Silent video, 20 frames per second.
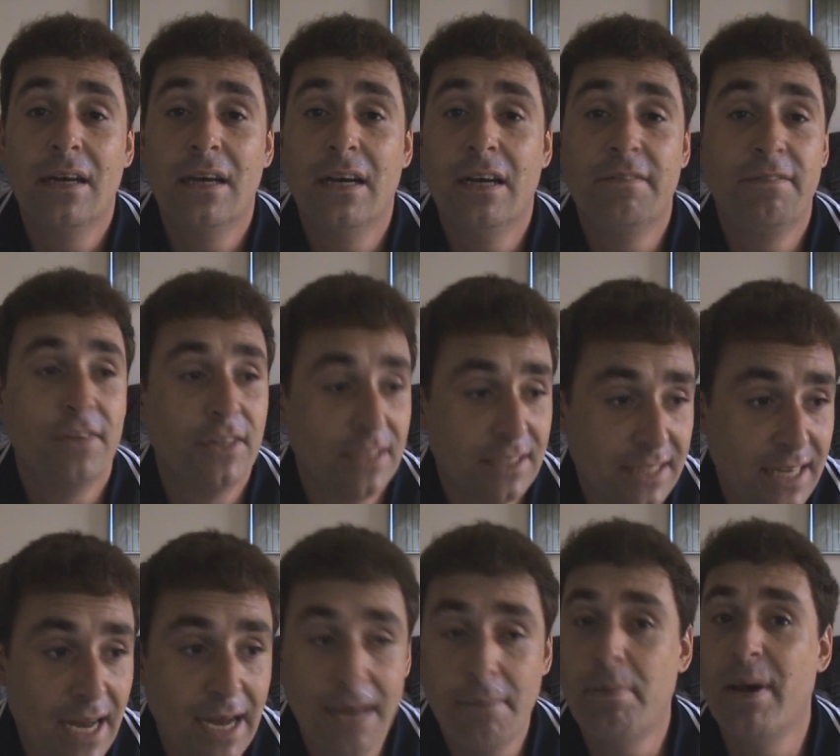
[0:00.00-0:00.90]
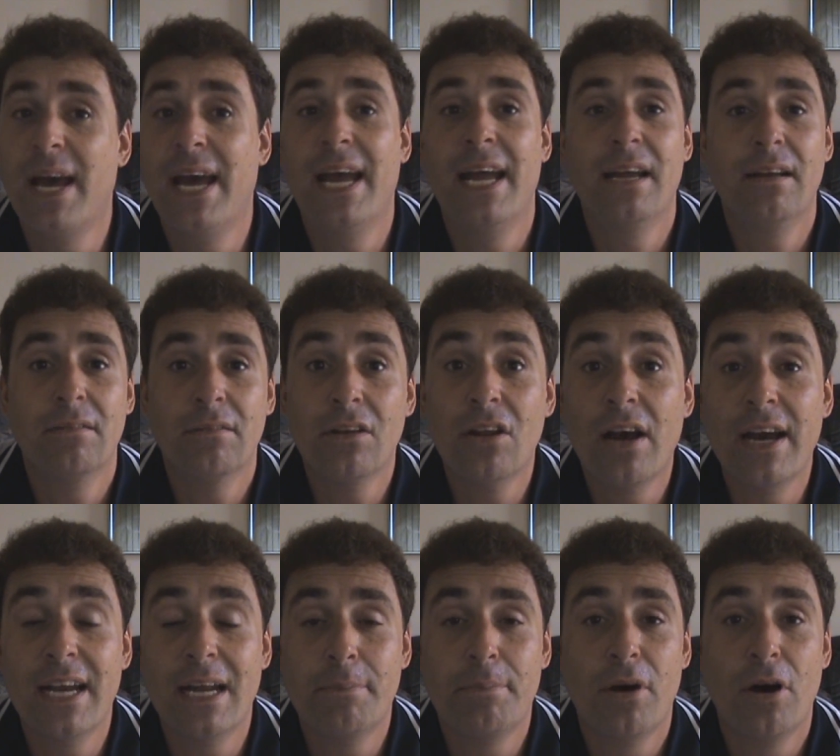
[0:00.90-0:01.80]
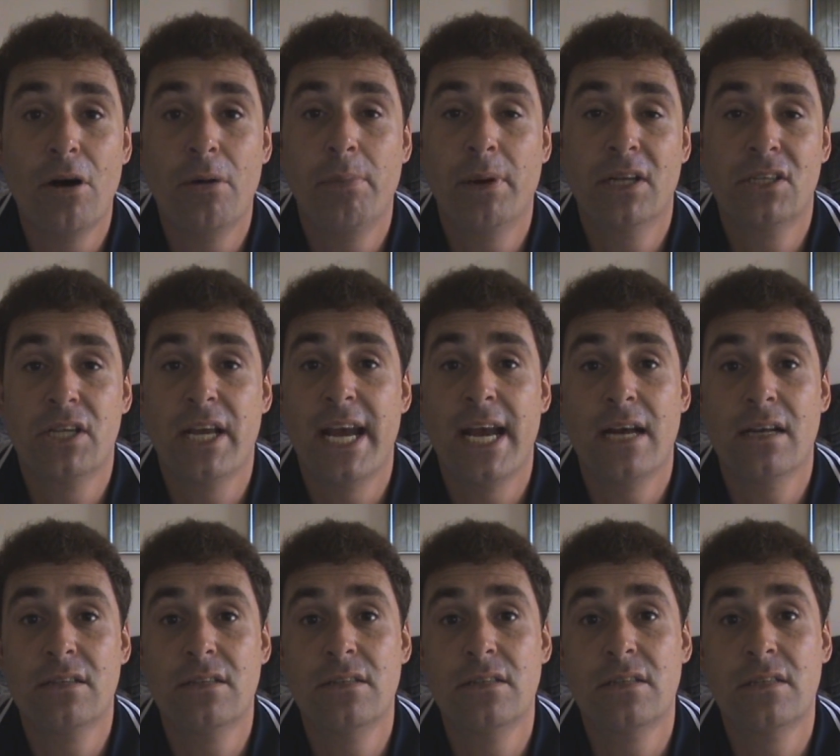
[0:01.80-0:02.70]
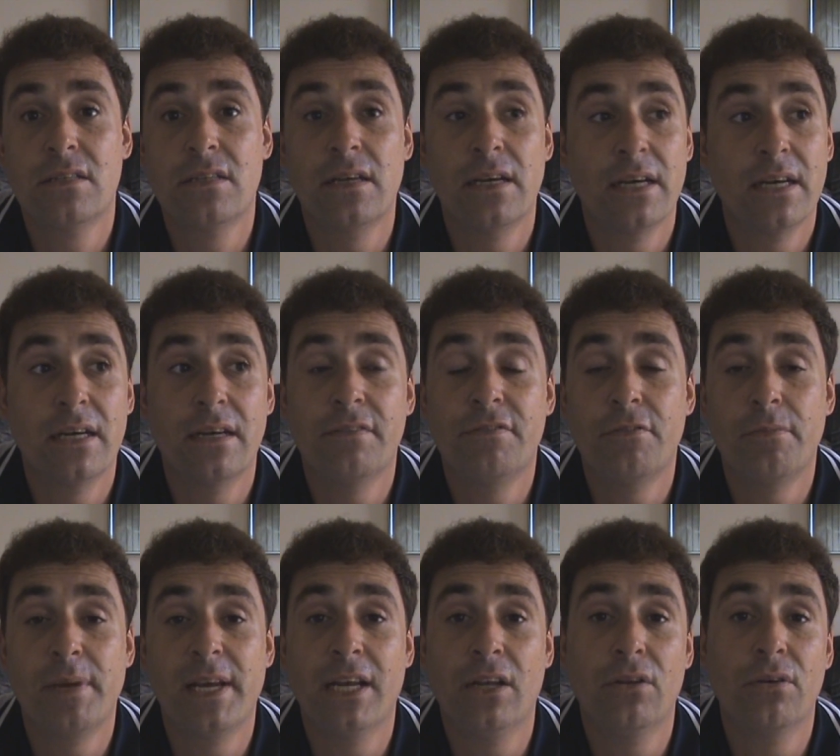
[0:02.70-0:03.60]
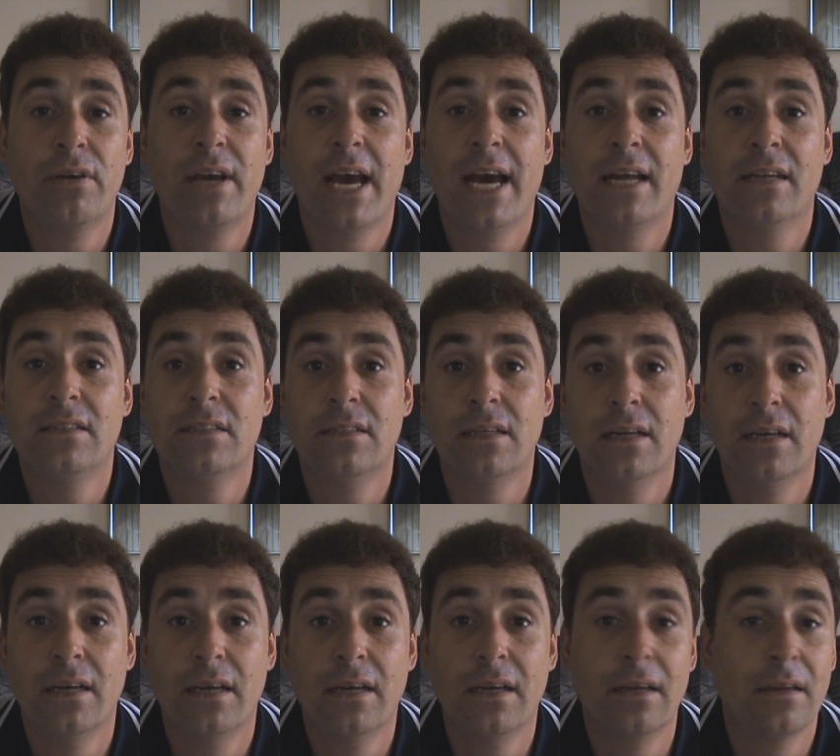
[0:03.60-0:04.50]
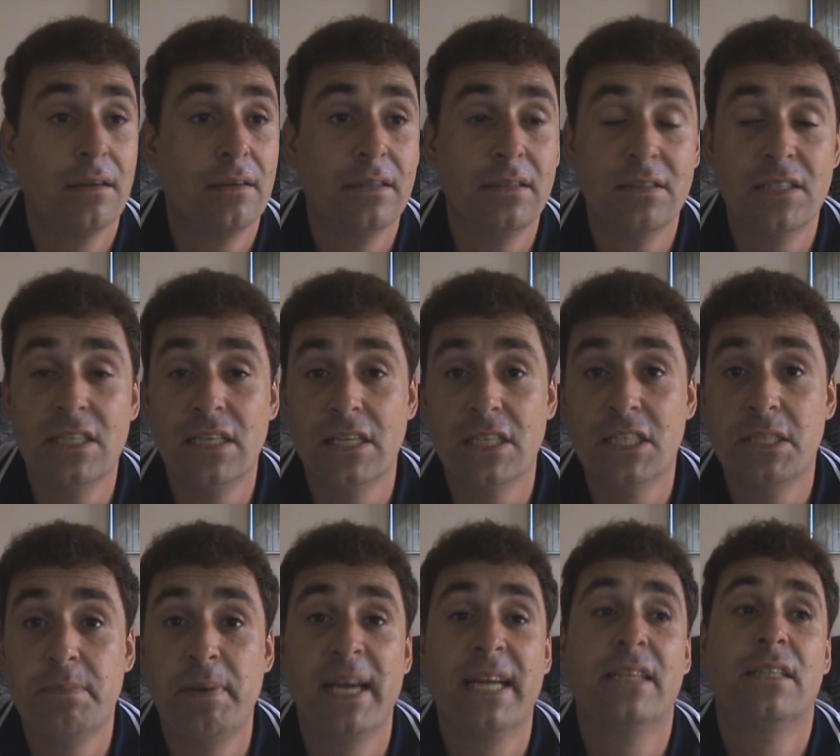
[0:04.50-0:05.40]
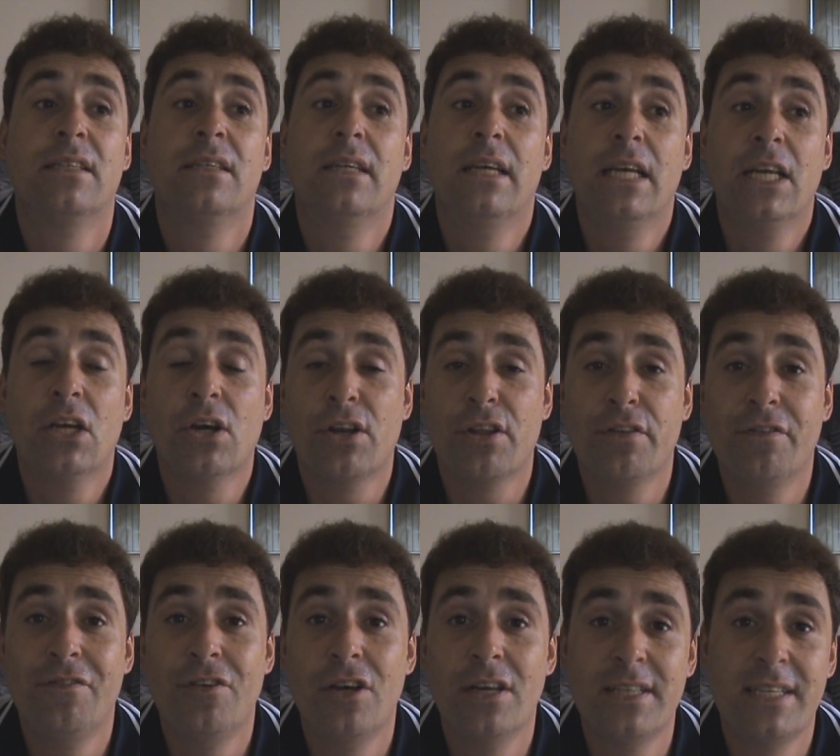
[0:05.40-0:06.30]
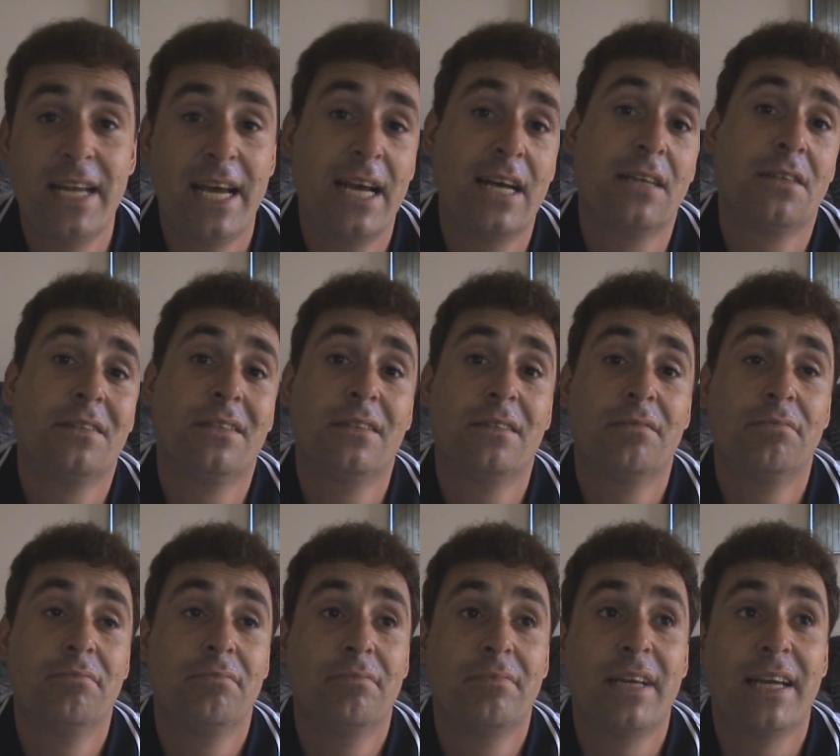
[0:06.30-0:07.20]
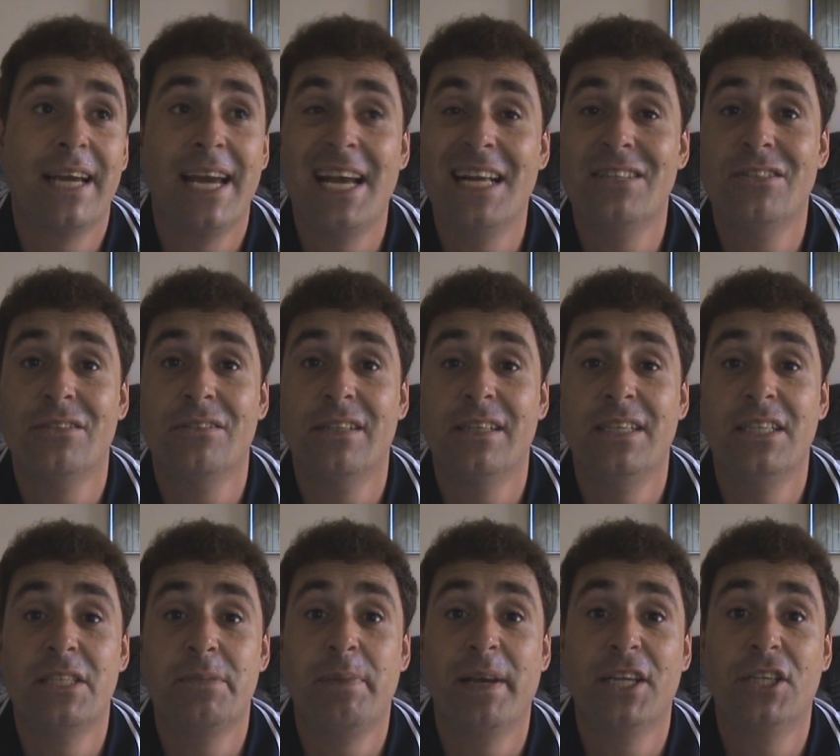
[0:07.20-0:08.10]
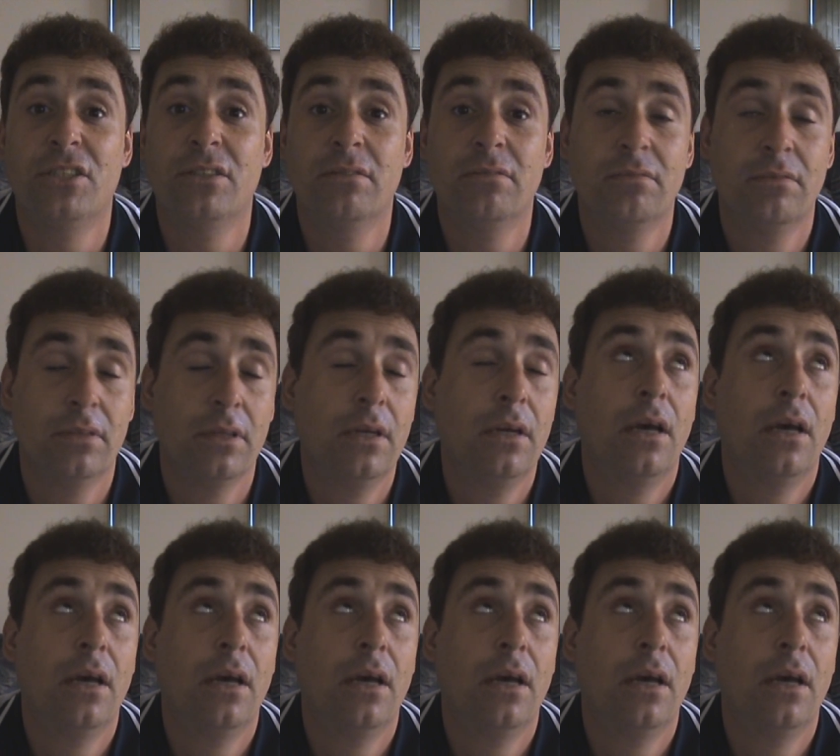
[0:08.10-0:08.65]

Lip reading: First day, bang, lined up a whole bunch of houses for me to look at, inspect. Got to the first house, they cancelled the inspection.